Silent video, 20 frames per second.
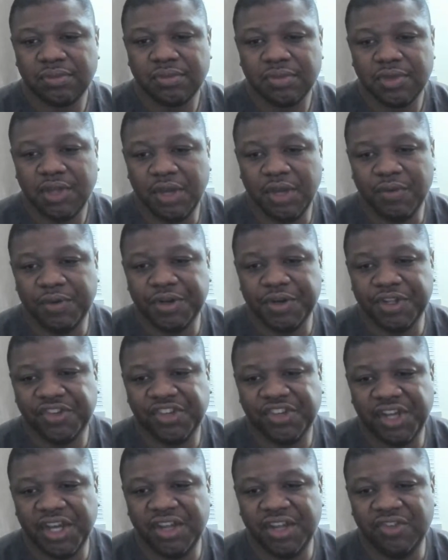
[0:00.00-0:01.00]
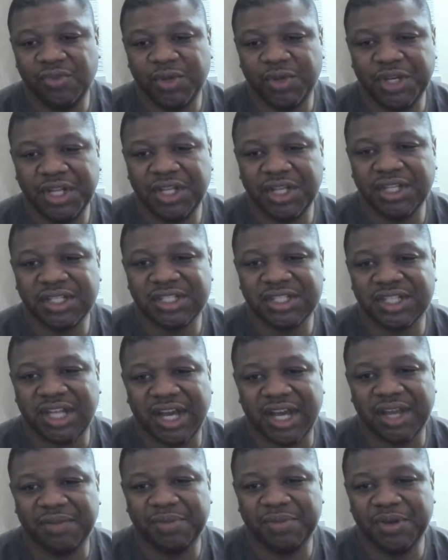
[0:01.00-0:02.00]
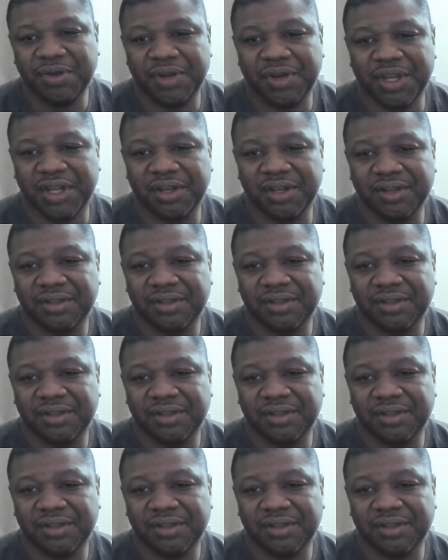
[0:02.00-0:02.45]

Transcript: They want to change what he looks like, period.